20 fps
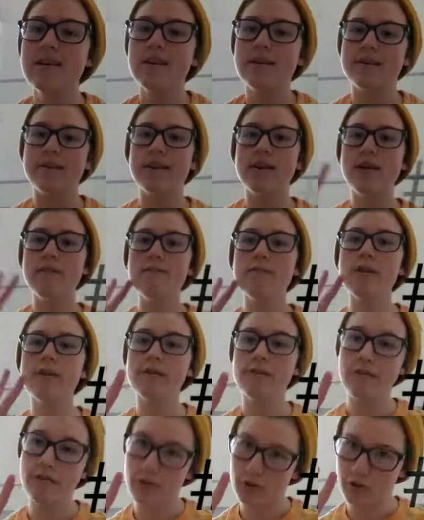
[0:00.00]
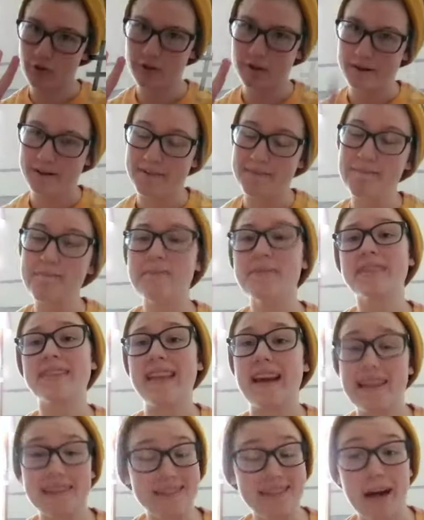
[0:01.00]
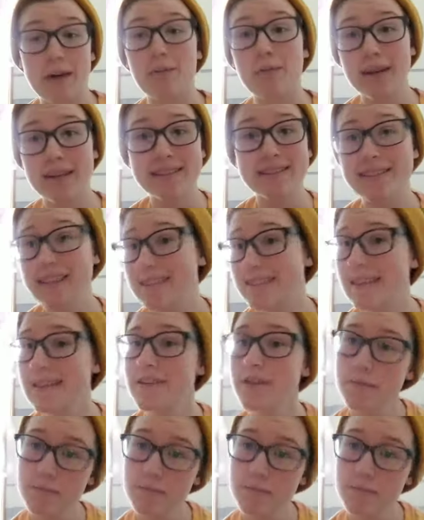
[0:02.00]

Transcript: Number 4, that's not what it says on your